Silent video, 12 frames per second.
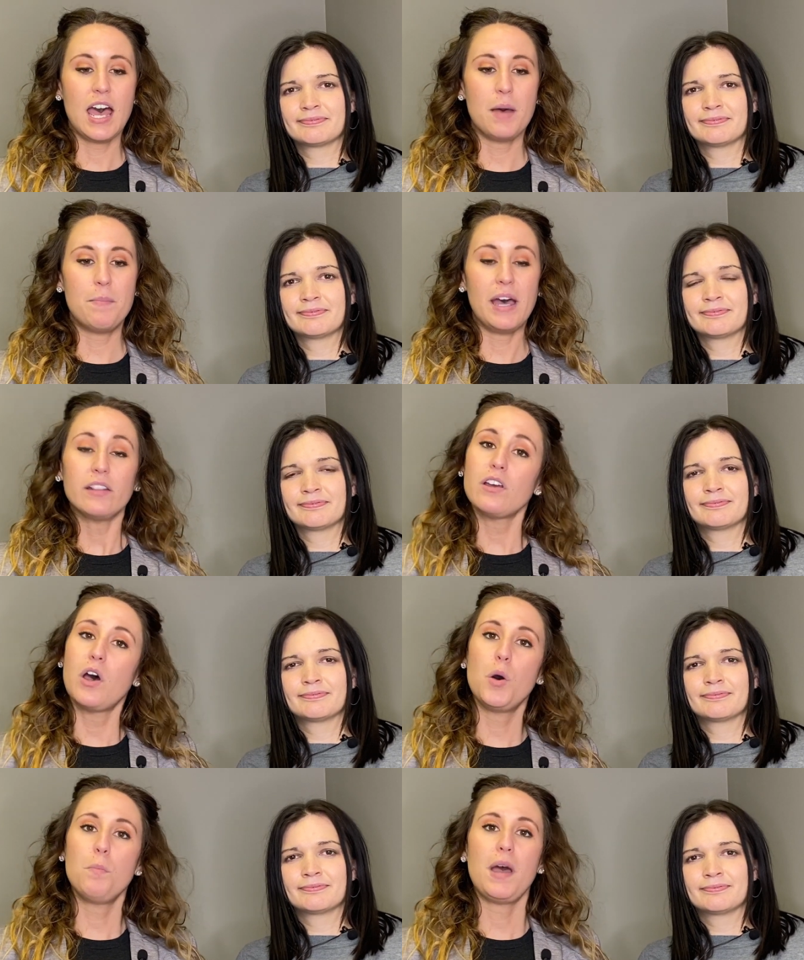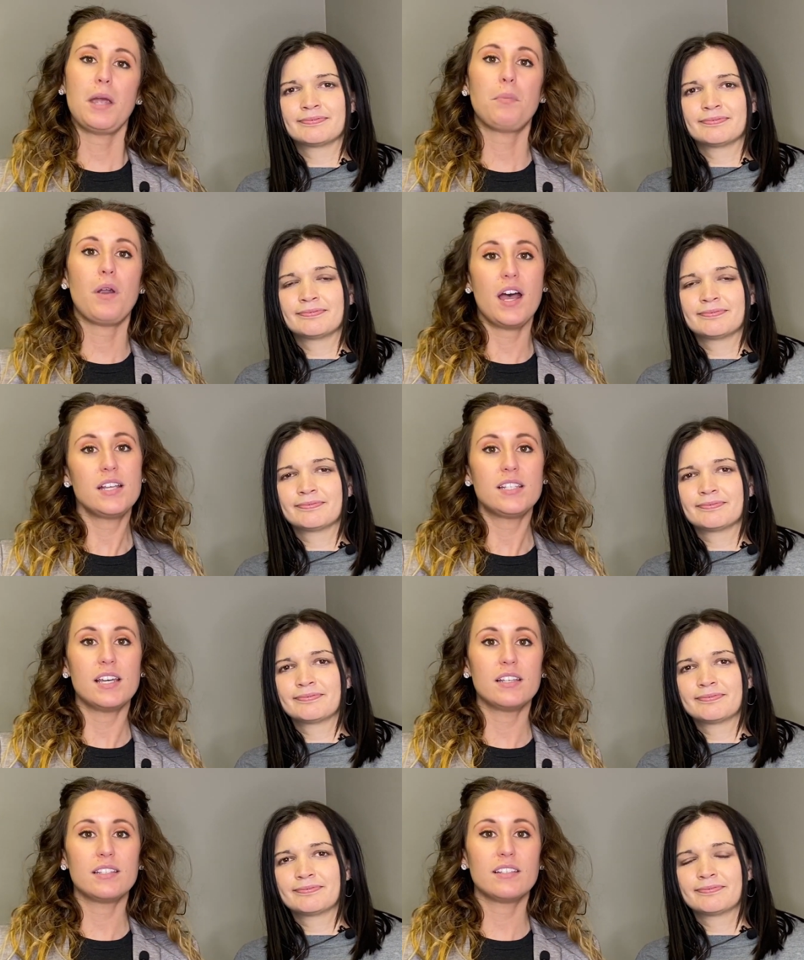Speaker 1: about the home buying
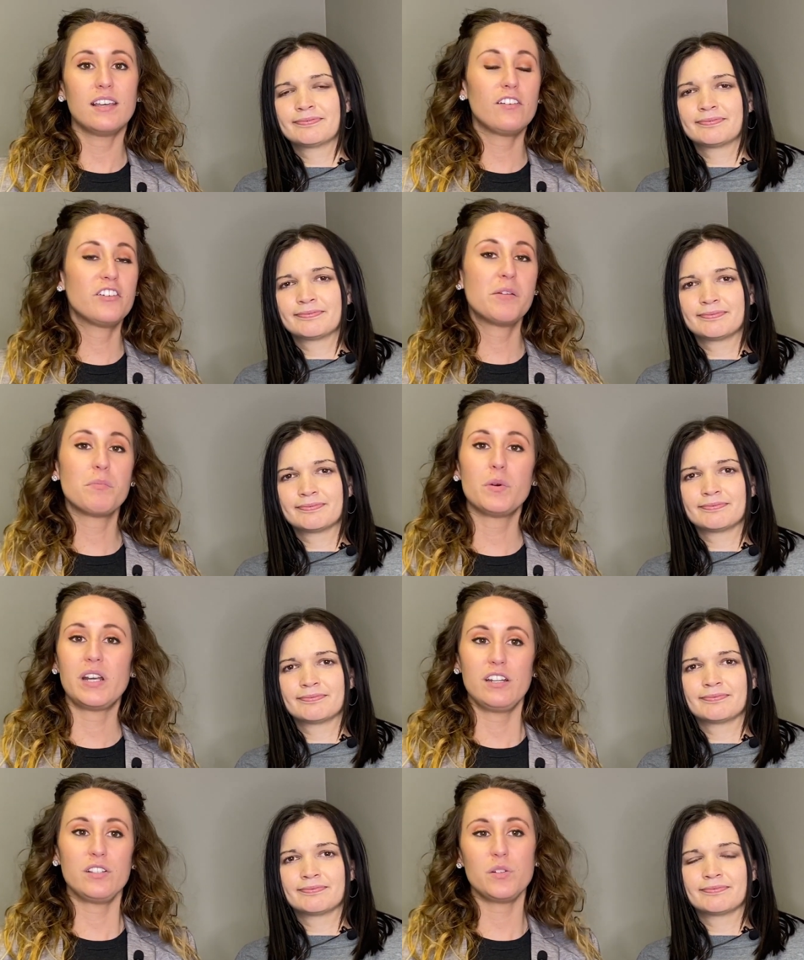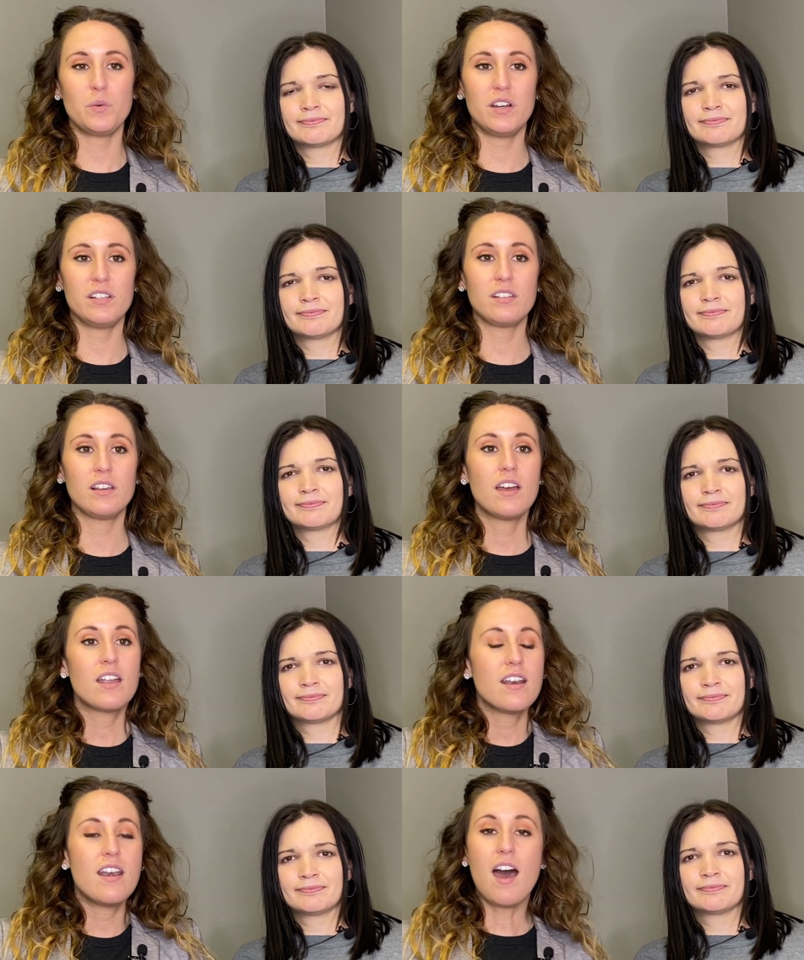process. And their number one answer was
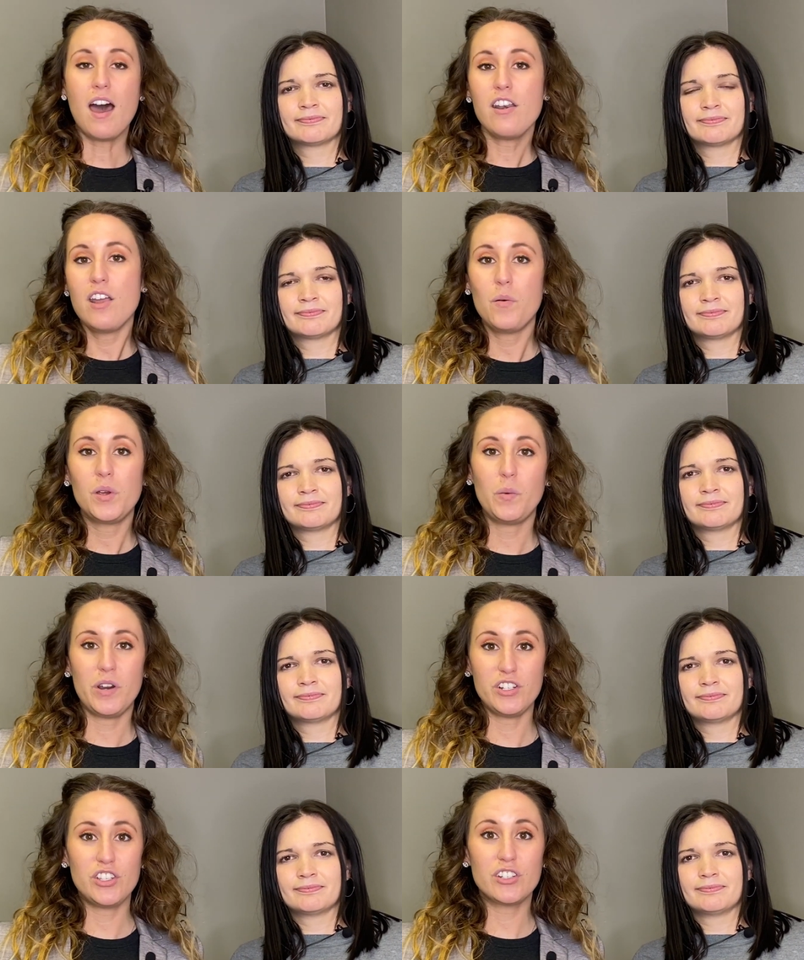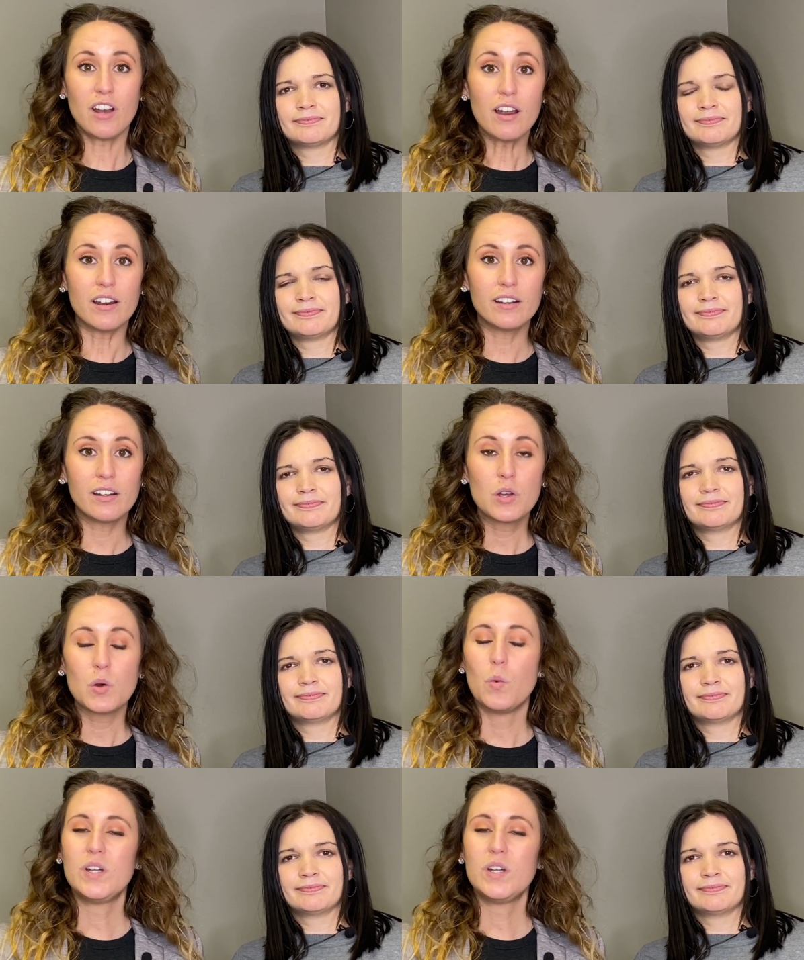not knowing where to start.